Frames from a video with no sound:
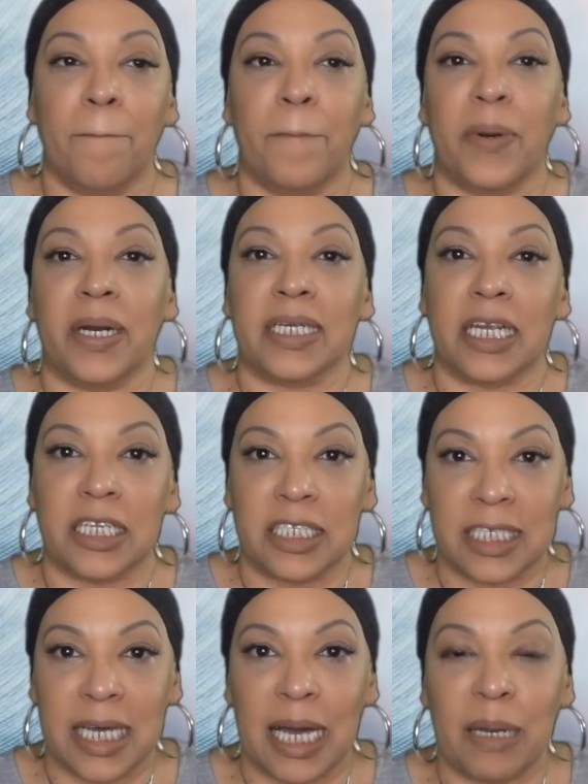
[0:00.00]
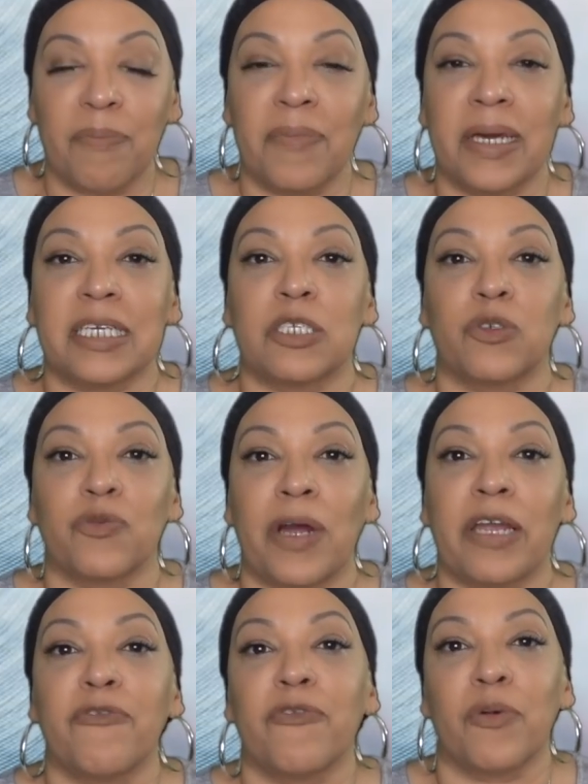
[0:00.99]
but on a time that is
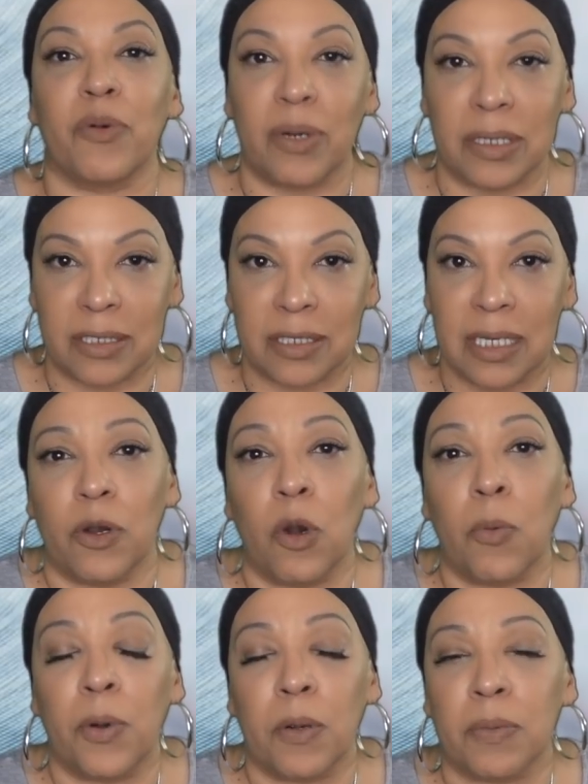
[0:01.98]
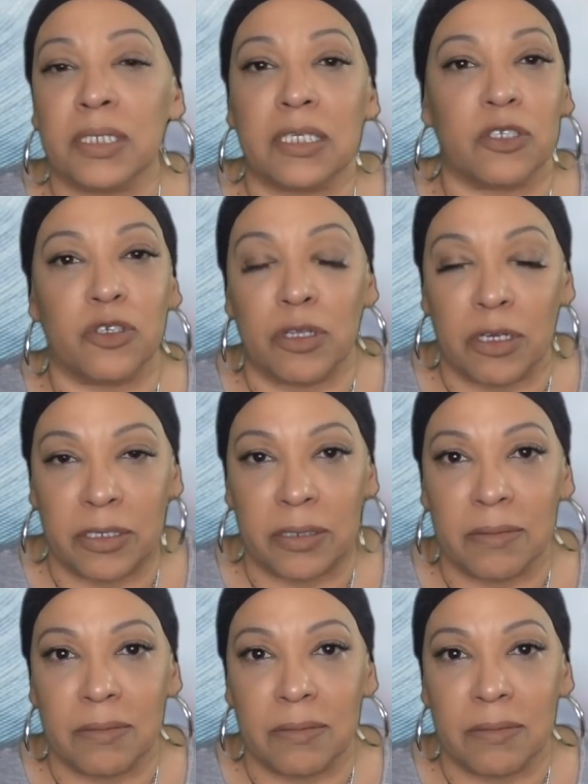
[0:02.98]
right for us. The whole purpose is to learn.